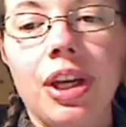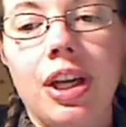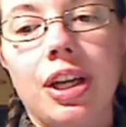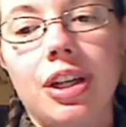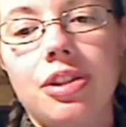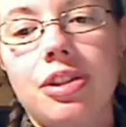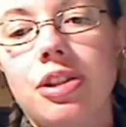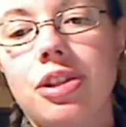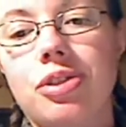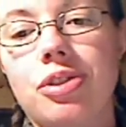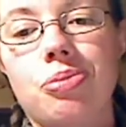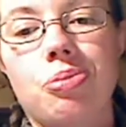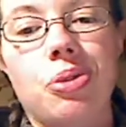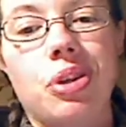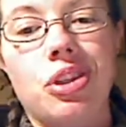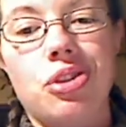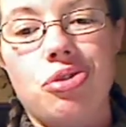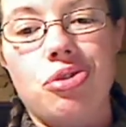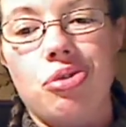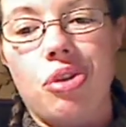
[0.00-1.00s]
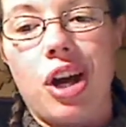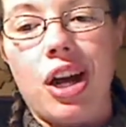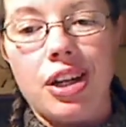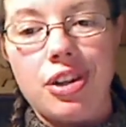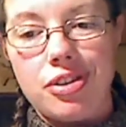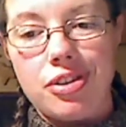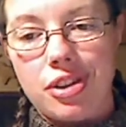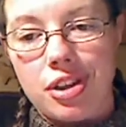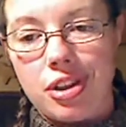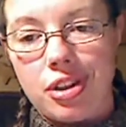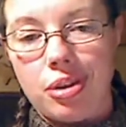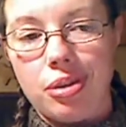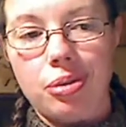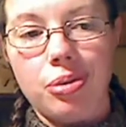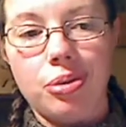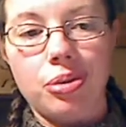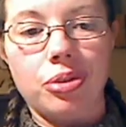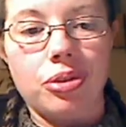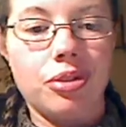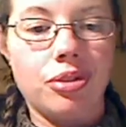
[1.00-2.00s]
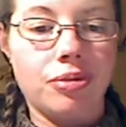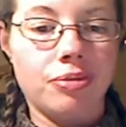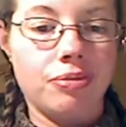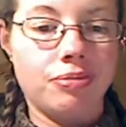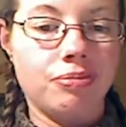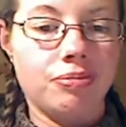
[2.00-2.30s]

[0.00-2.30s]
It's just when it dries, it goes